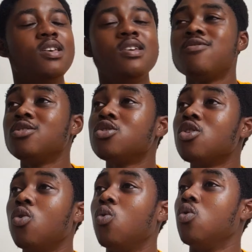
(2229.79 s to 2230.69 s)
even
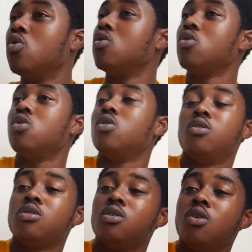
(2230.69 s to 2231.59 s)
though
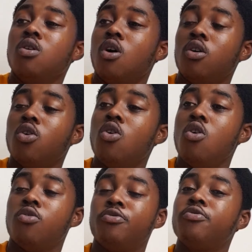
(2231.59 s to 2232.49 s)
on
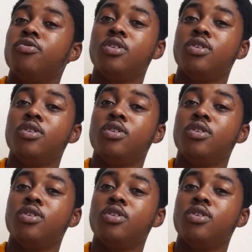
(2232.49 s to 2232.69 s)
earth